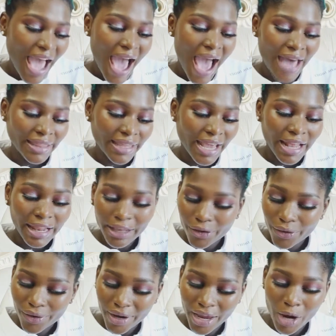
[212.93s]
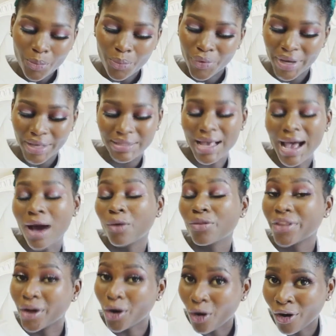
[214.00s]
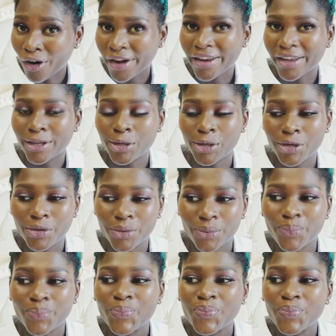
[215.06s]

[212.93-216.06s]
and a little girl brings out the oil in you.